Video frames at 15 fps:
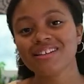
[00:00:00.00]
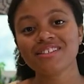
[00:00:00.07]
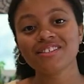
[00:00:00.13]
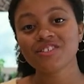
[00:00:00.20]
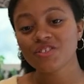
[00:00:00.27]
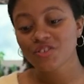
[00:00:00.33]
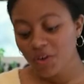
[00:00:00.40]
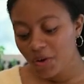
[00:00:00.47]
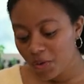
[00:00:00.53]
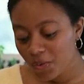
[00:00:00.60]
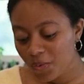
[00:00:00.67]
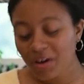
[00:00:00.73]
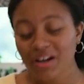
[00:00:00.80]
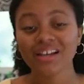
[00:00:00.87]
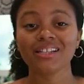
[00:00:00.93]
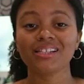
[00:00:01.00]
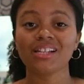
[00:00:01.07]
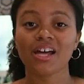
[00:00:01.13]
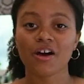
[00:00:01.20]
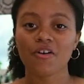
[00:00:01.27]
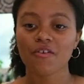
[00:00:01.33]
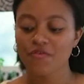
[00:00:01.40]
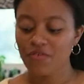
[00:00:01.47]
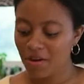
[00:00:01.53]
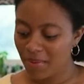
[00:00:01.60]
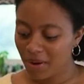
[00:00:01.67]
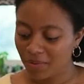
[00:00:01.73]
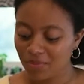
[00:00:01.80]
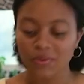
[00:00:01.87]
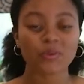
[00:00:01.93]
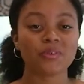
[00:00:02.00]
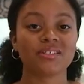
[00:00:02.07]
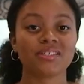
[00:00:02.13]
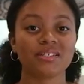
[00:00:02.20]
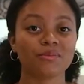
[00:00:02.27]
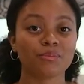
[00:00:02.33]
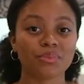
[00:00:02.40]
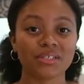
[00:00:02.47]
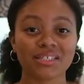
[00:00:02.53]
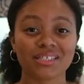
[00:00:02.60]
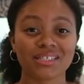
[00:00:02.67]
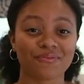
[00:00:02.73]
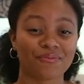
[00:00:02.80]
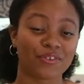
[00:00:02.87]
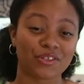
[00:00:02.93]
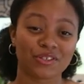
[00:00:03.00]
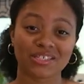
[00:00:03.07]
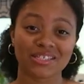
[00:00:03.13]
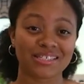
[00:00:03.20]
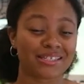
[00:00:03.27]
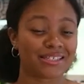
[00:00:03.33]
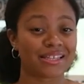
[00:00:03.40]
So what I love about roasting beets versus,